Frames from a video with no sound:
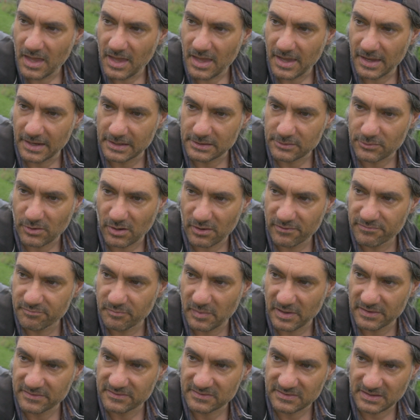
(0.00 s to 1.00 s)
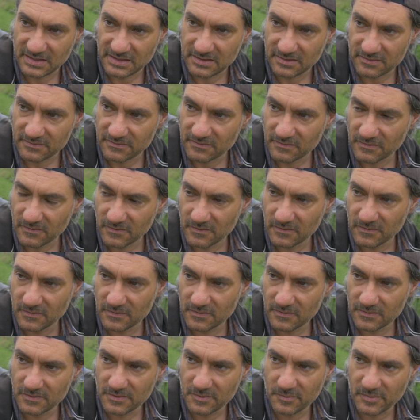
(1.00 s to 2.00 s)
aircraft busting and
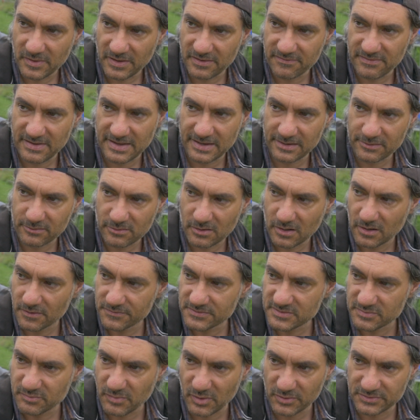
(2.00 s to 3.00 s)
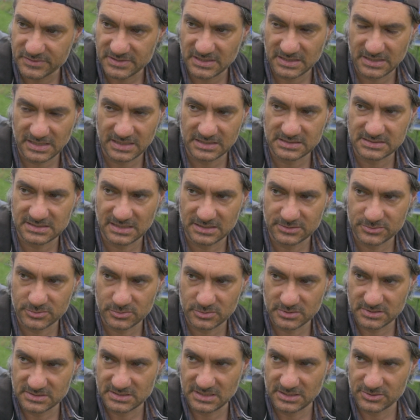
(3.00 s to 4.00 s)
a bit of aircraft spotting,
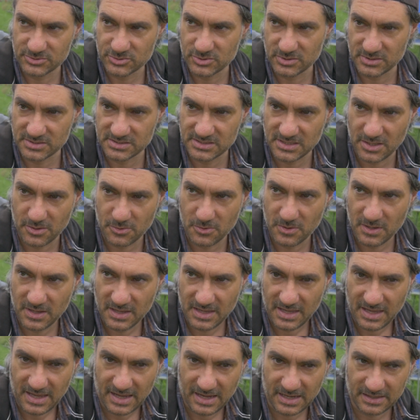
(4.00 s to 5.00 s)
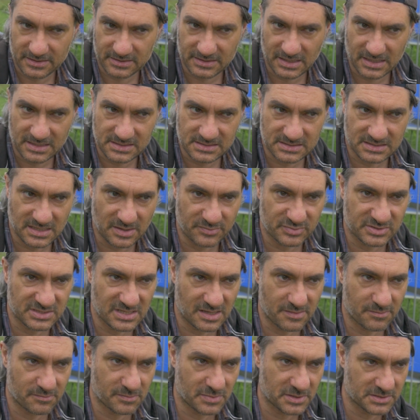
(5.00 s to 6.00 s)
etc, etc. So had that
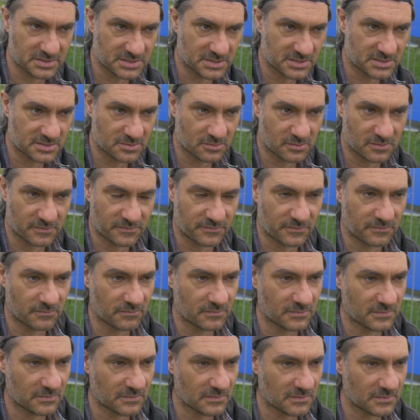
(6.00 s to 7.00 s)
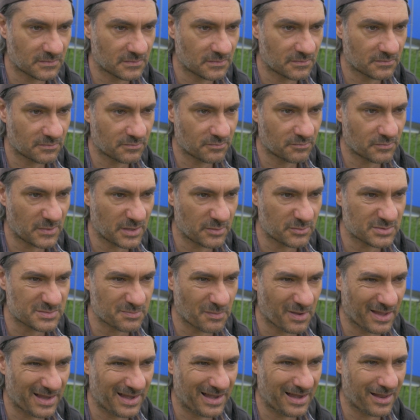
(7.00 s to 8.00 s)
September to sort of, it was
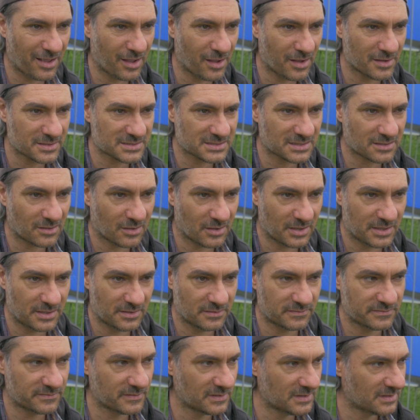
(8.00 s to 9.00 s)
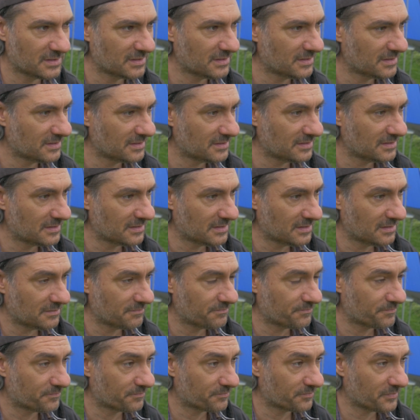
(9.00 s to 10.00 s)
my last kind of,
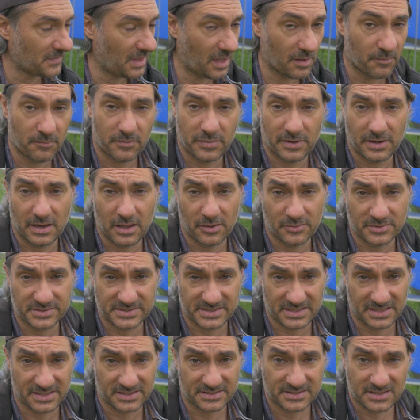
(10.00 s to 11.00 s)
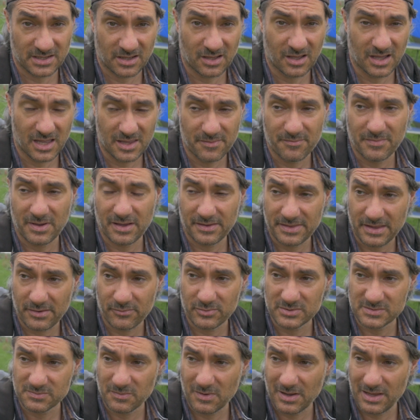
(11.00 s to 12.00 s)
unbeknownst at the time, but that
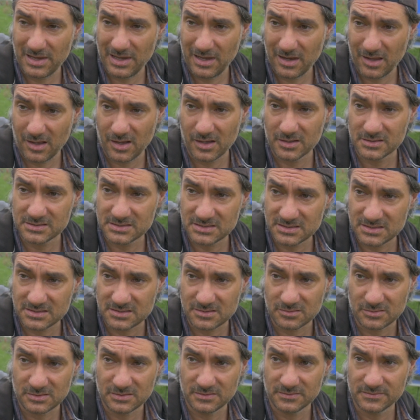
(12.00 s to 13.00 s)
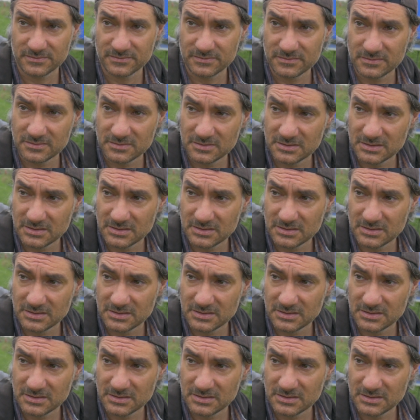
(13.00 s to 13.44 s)
was my last sort of